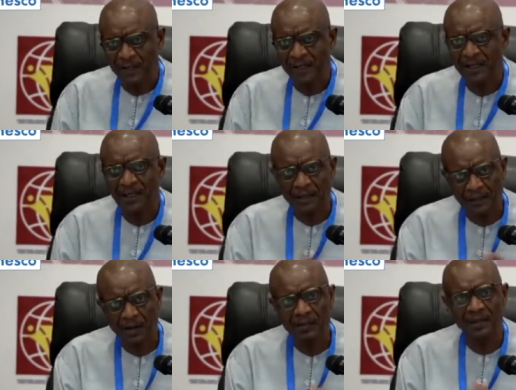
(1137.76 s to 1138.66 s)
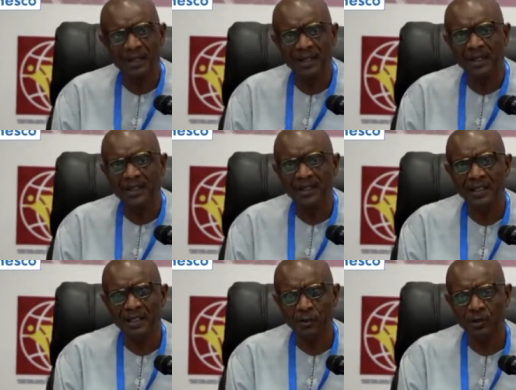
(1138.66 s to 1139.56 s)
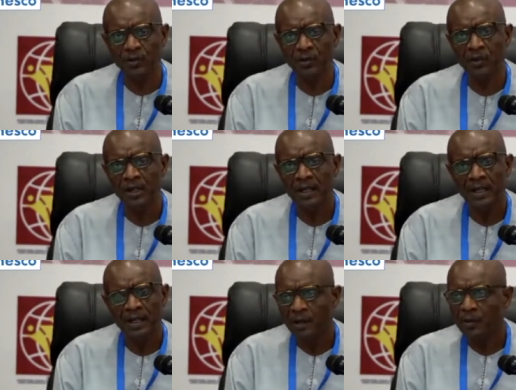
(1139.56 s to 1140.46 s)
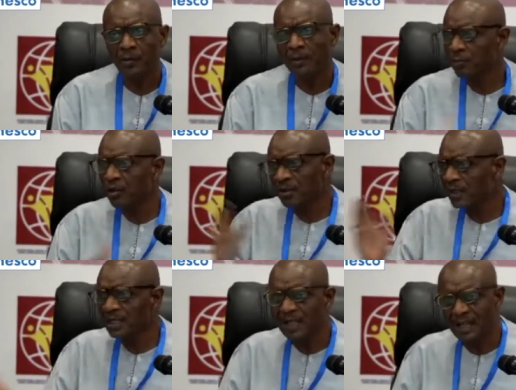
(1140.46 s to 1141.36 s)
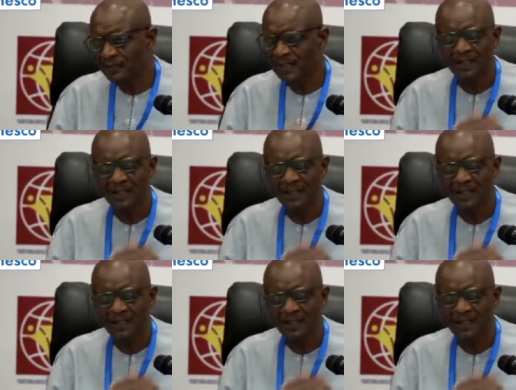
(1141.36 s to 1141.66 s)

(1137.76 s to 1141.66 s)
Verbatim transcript: and development is seen also both in the left and the